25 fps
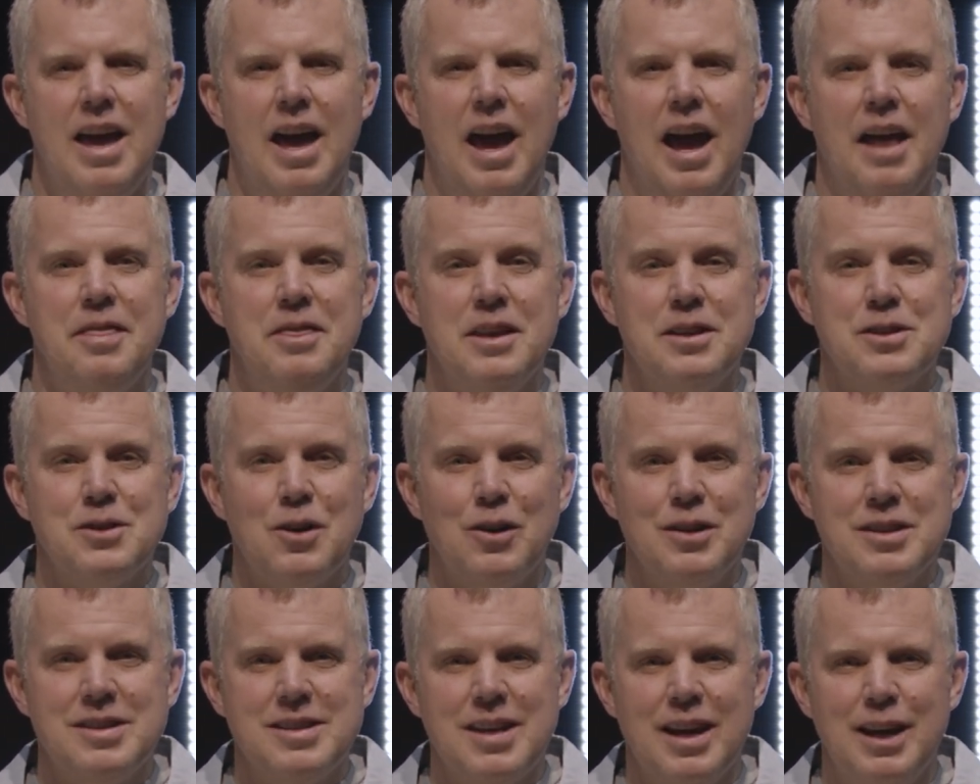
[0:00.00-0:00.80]
And this
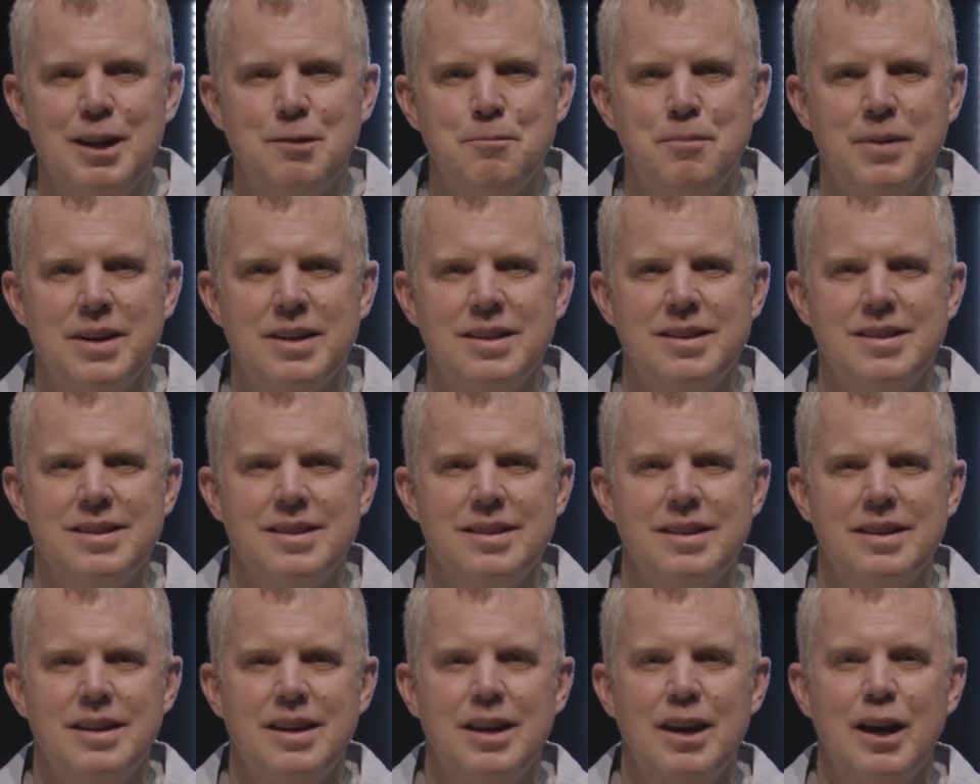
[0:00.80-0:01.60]

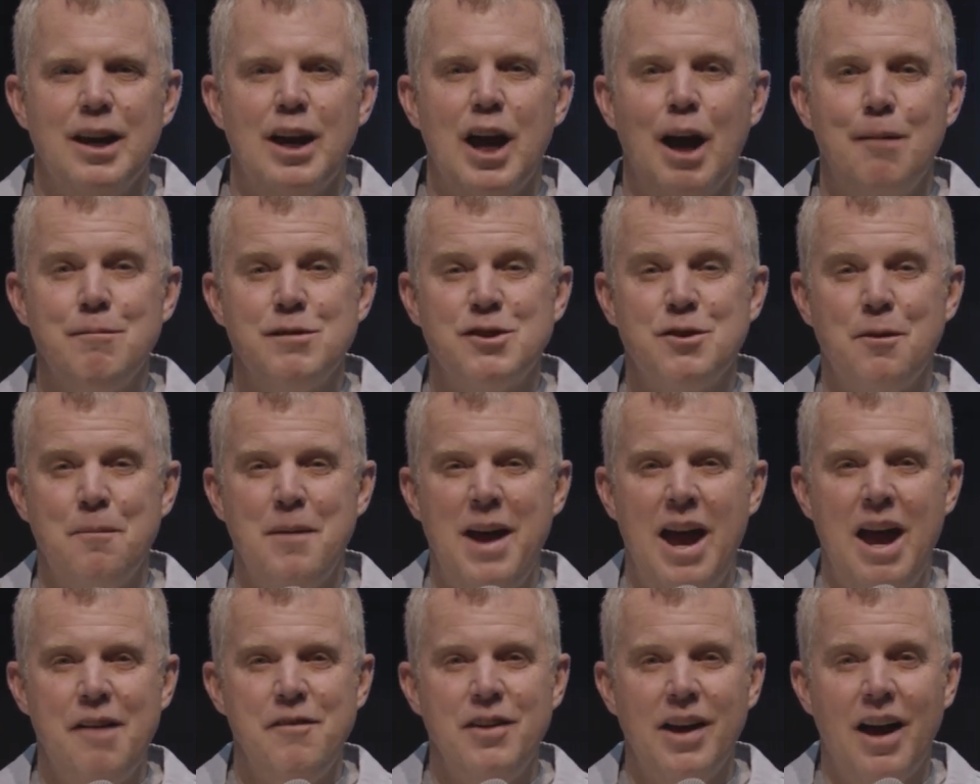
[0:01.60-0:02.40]
contentment comes from
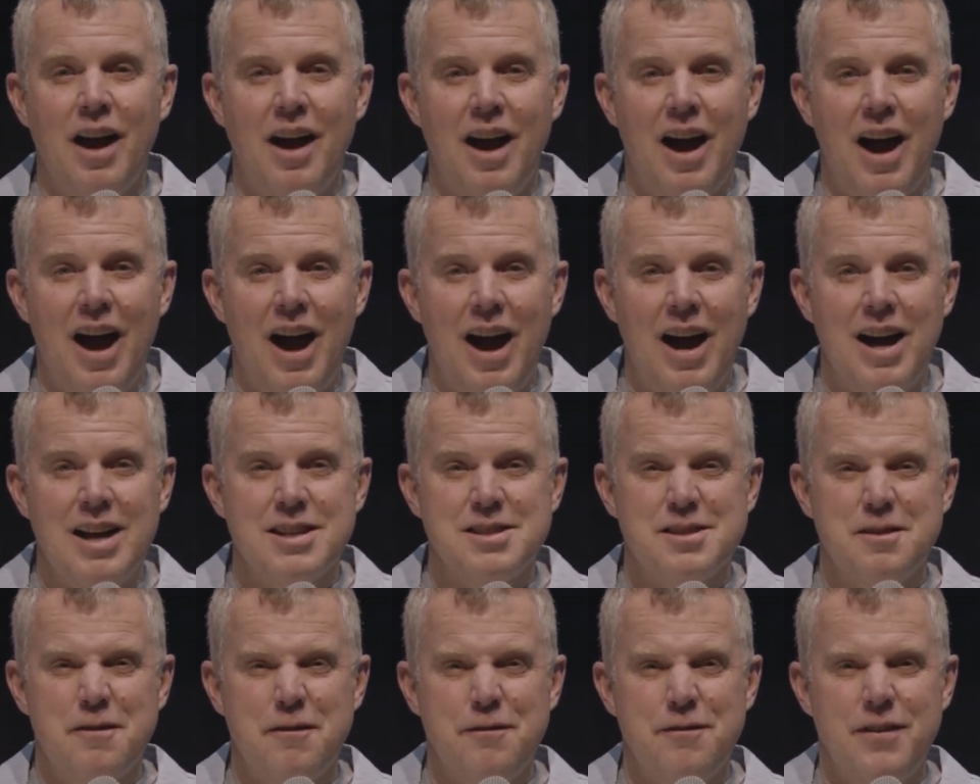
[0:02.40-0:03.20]
having our
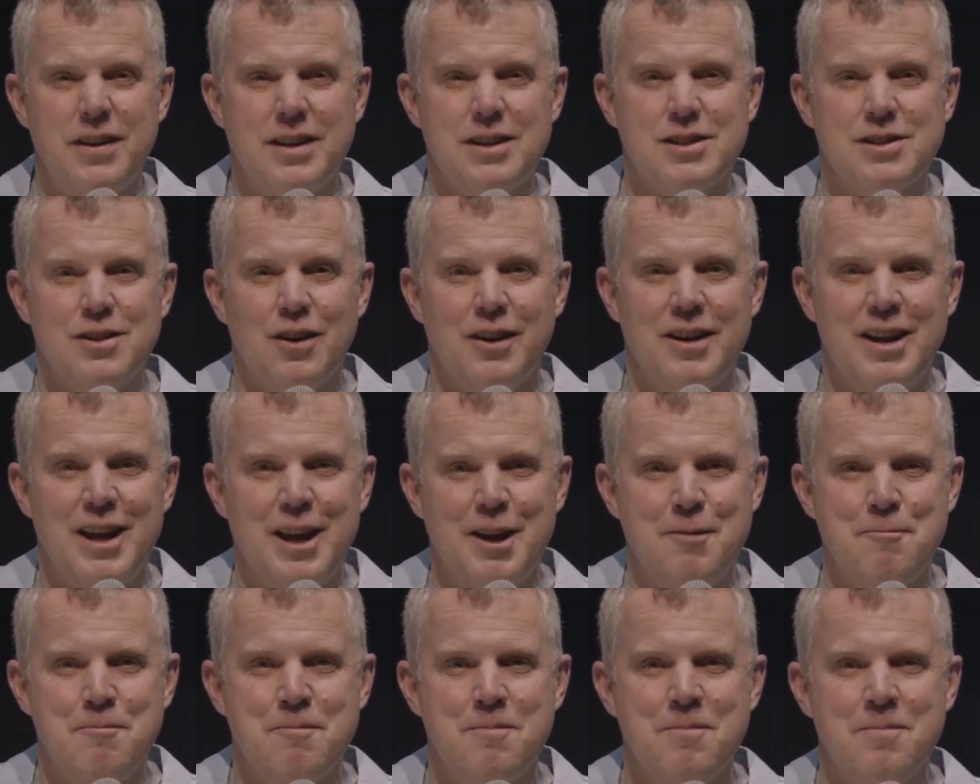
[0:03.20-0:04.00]
eyes fixed on
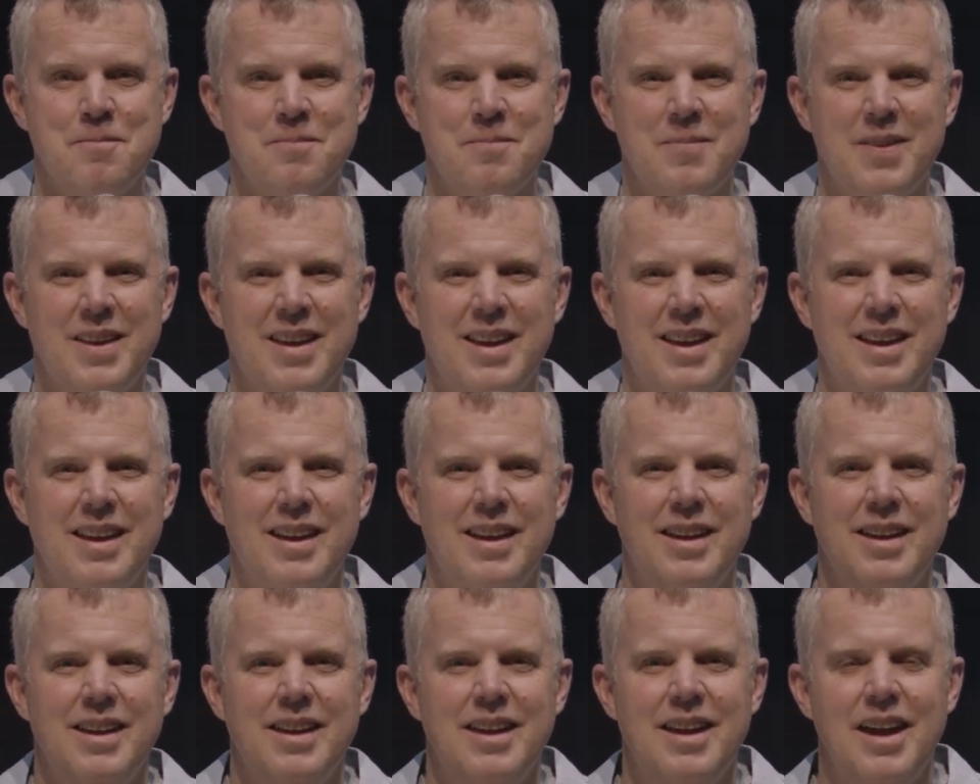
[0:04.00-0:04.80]
Him
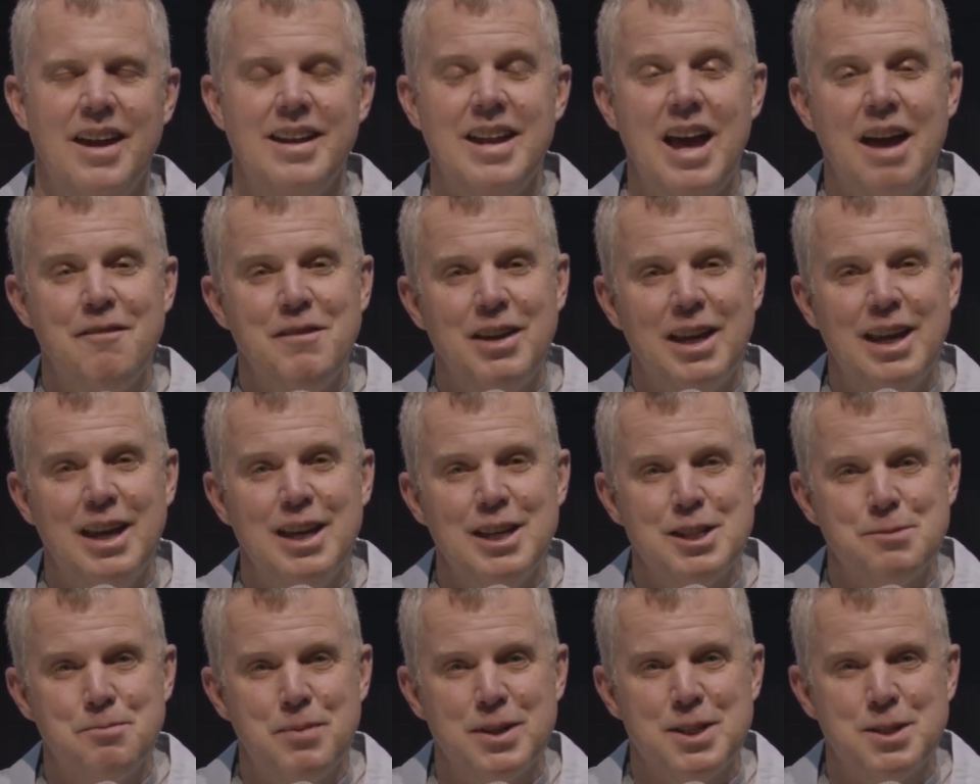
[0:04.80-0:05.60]
and having
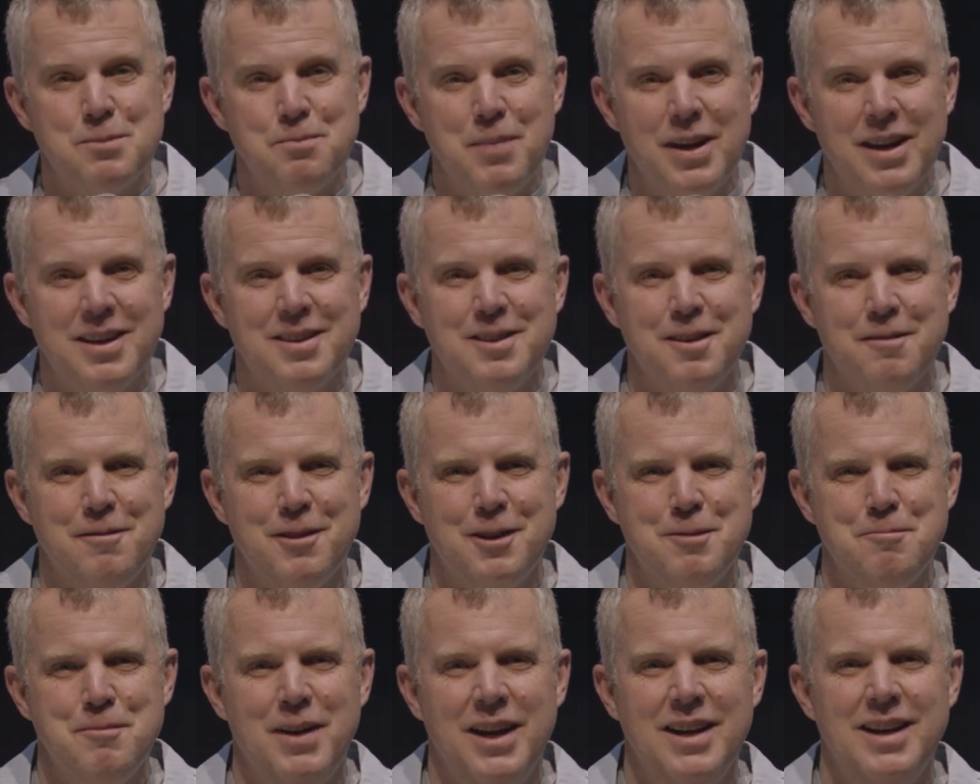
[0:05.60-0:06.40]
His perspective
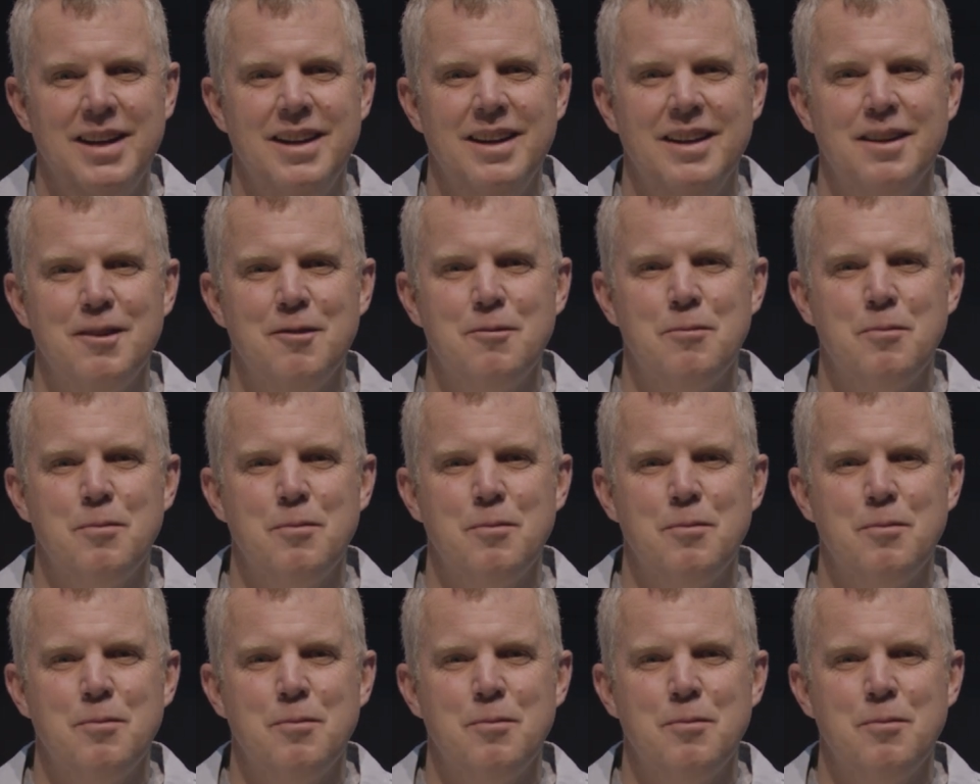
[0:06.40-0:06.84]
on money.